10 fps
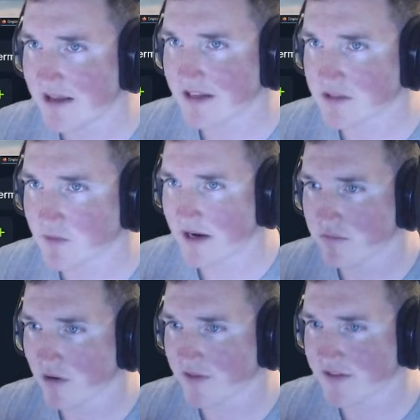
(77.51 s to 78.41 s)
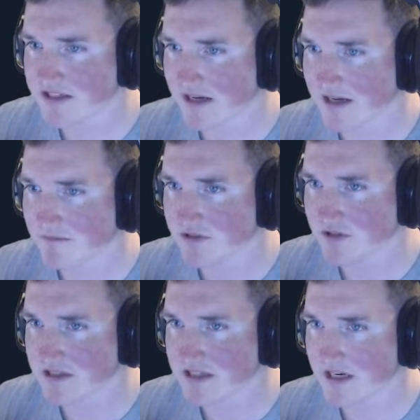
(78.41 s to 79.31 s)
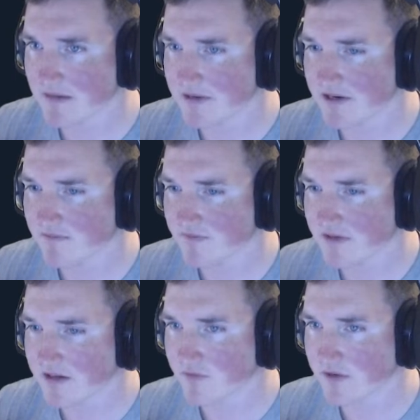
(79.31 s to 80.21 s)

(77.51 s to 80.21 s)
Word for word: That's I brought this up. You can see up here, if we